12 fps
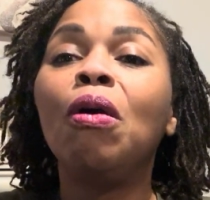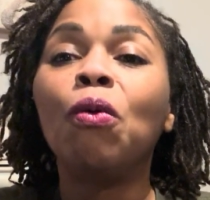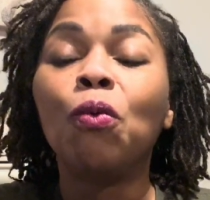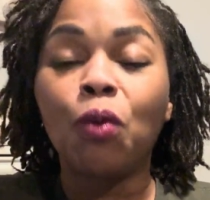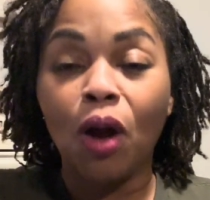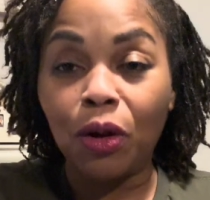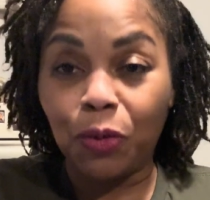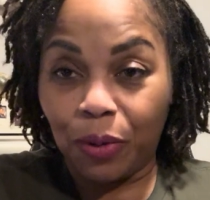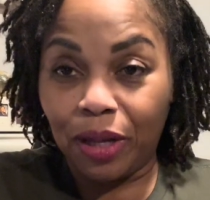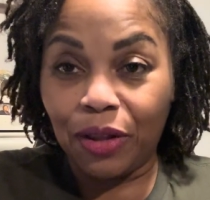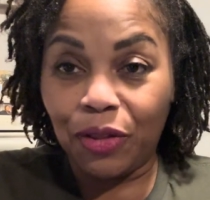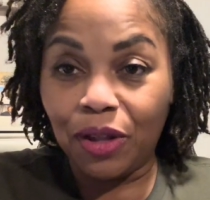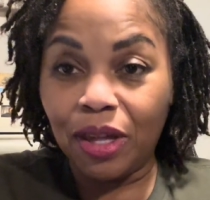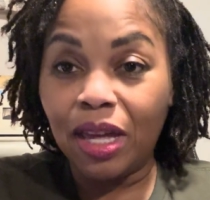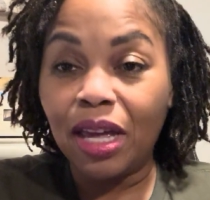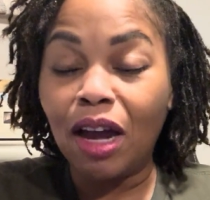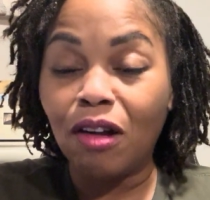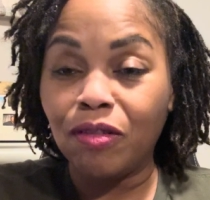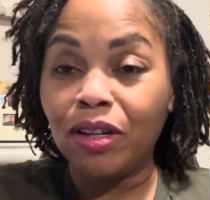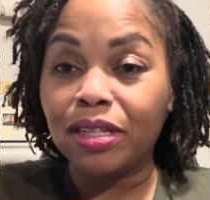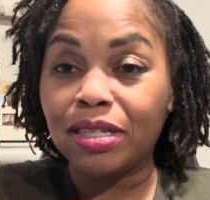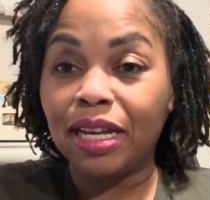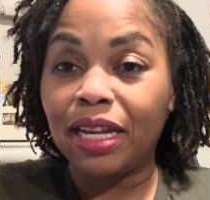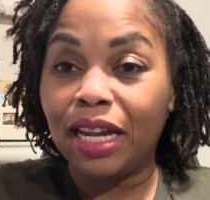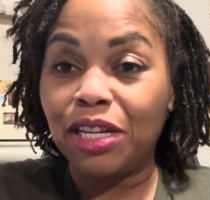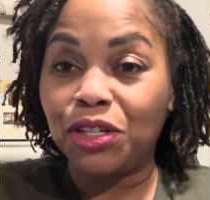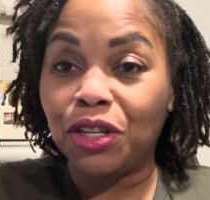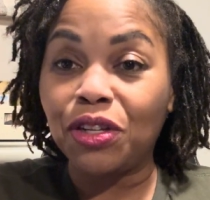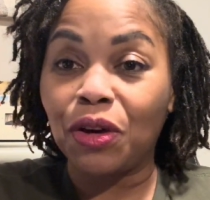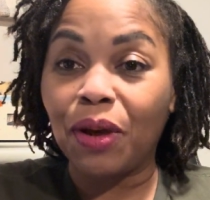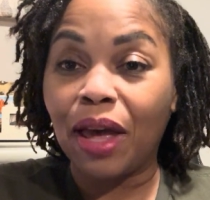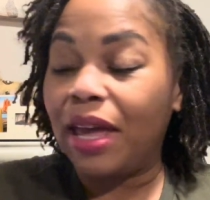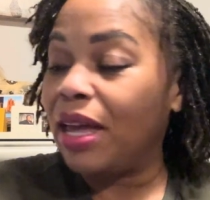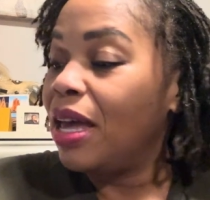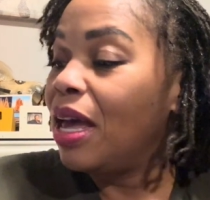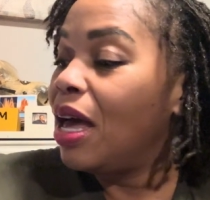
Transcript: work with a real estate agent. Okay.